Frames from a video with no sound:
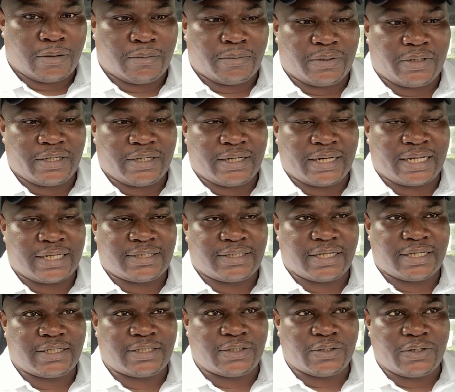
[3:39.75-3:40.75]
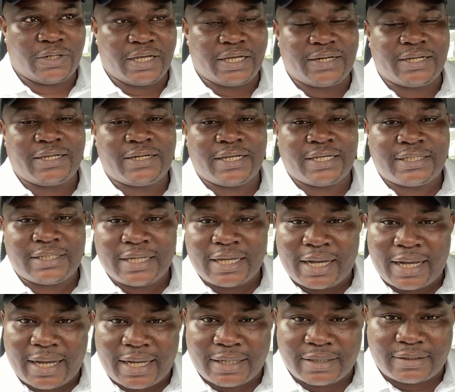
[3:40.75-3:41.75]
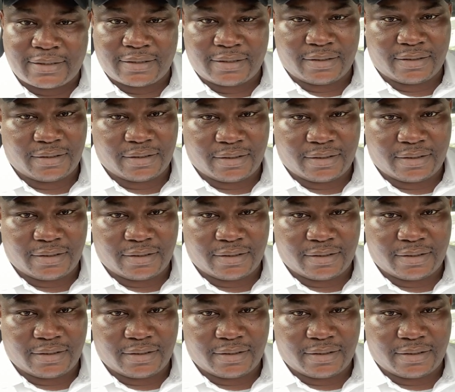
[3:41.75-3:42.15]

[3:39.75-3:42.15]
Billy Graham said the only regret he has